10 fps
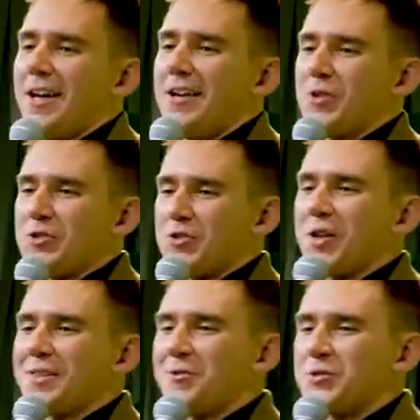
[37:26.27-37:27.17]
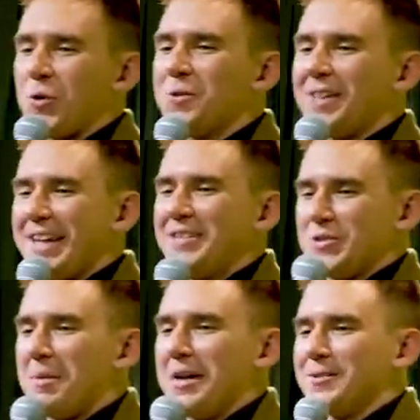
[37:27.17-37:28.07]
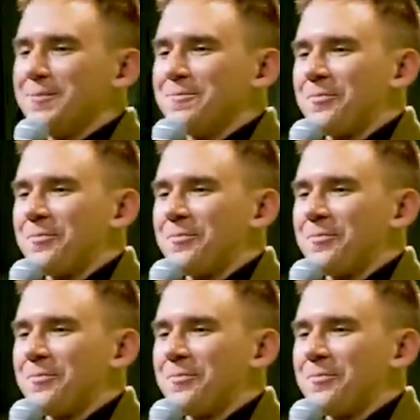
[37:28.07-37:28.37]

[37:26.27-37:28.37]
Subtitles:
So I just thought that was old lady smell.